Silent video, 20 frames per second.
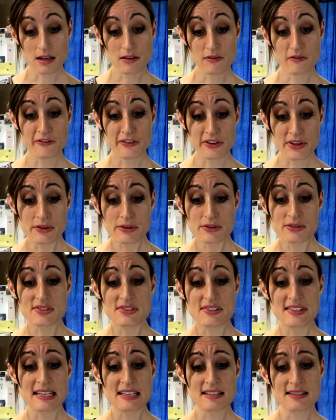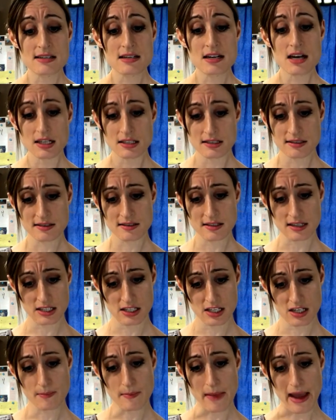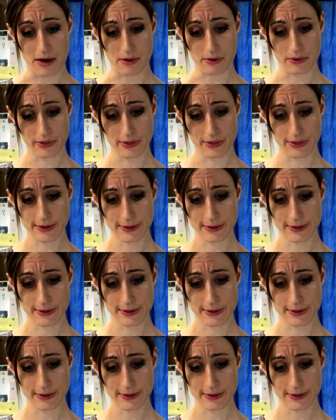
Infuse these nuts in your mouth.